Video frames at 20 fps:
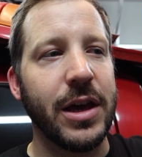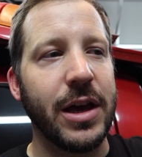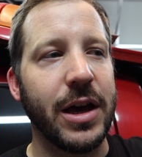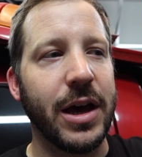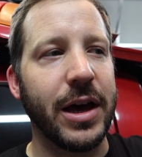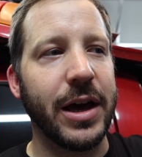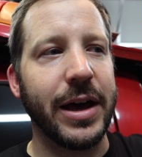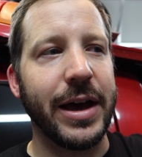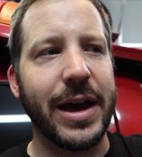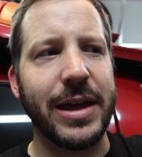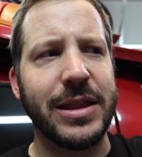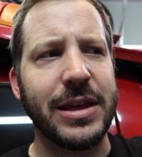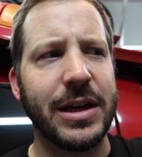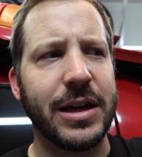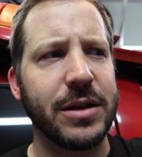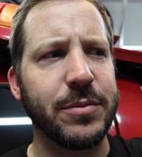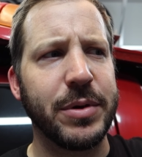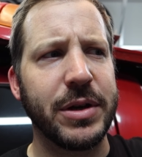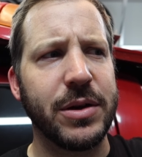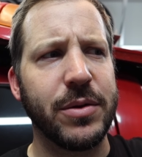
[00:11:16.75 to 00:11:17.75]
I think
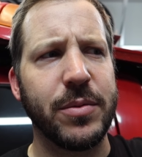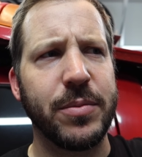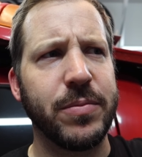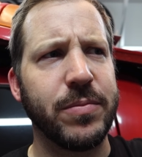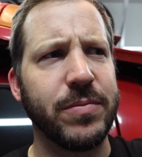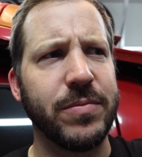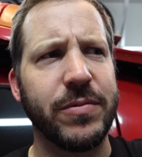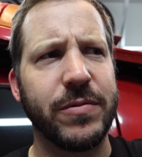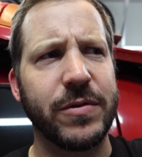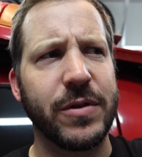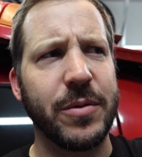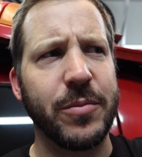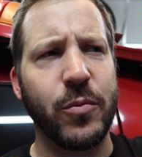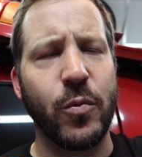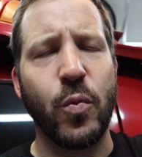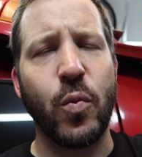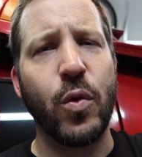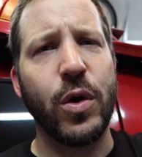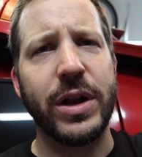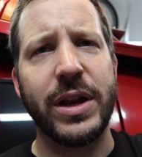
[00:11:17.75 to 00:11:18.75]
I can pick up
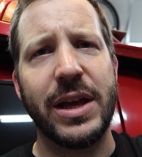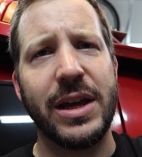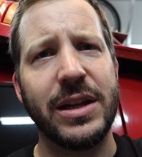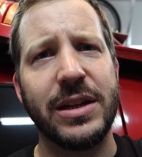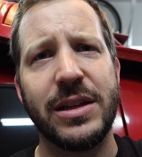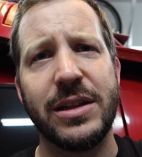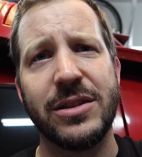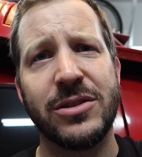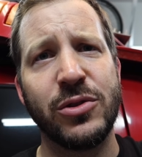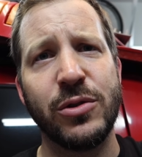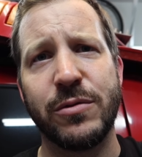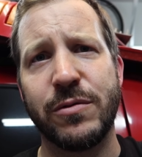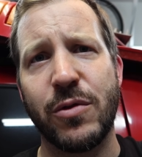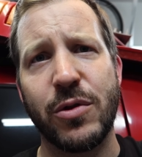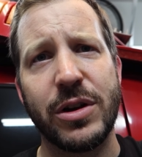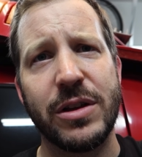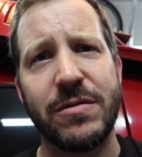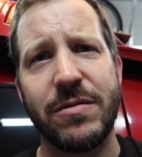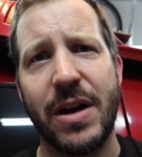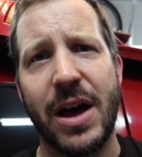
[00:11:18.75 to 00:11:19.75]
from 180,
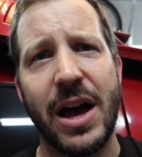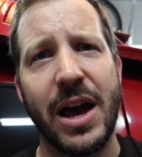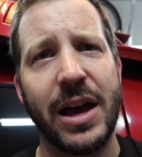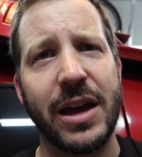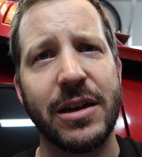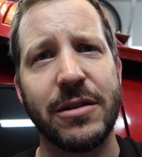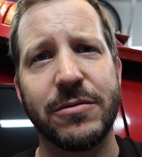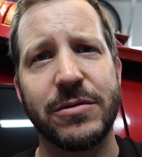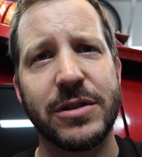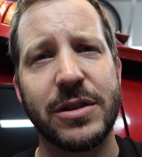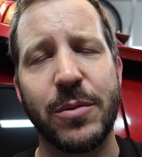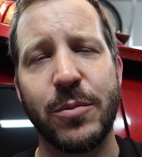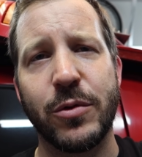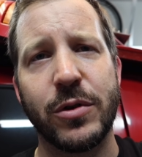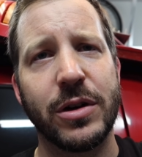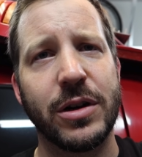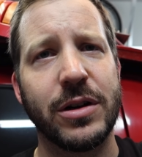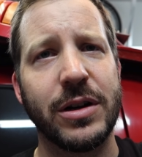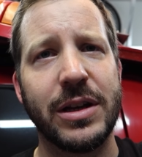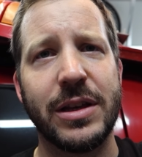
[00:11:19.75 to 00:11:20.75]
245,
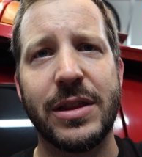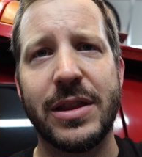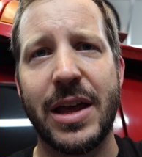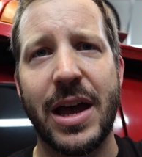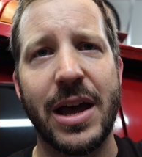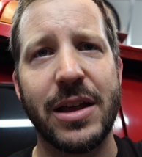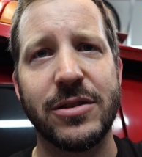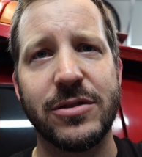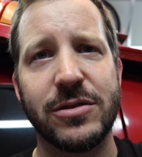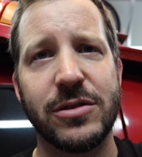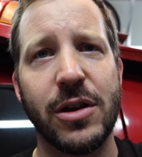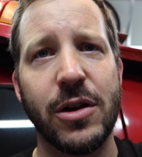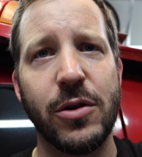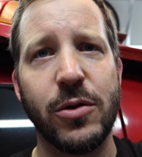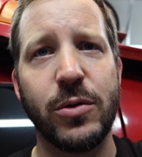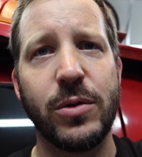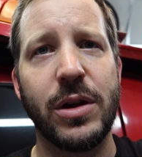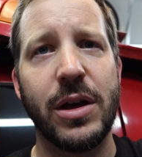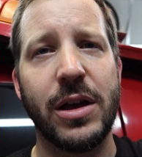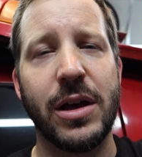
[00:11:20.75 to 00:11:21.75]
somewhere in that
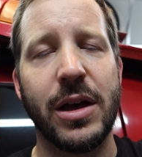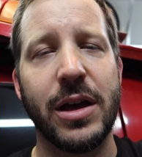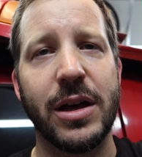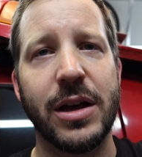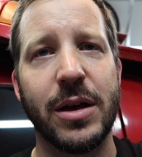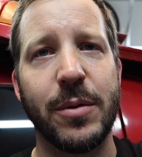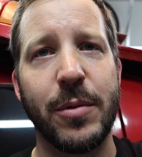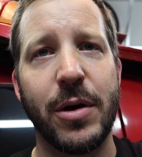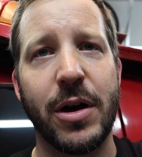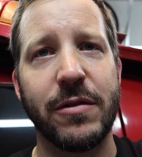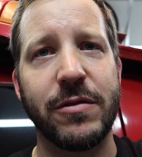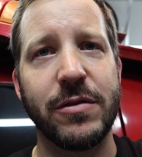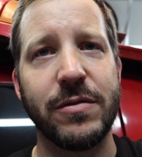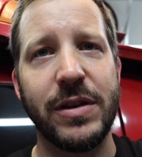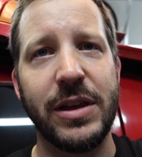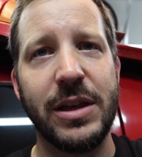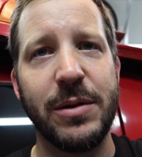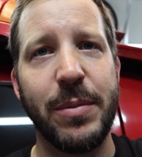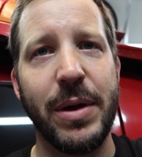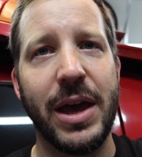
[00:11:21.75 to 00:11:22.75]
zone off of
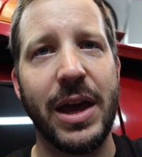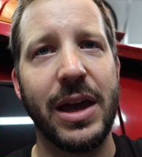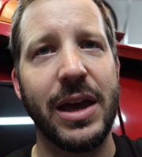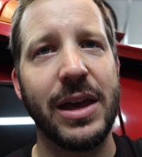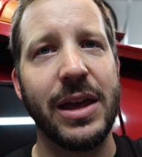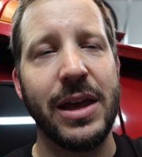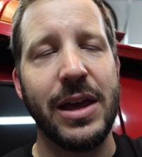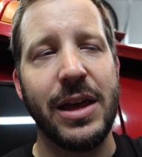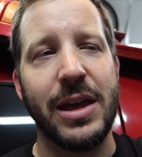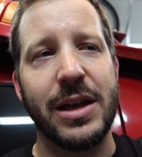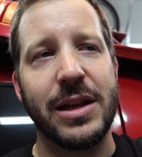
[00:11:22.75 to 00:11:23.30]
eBay.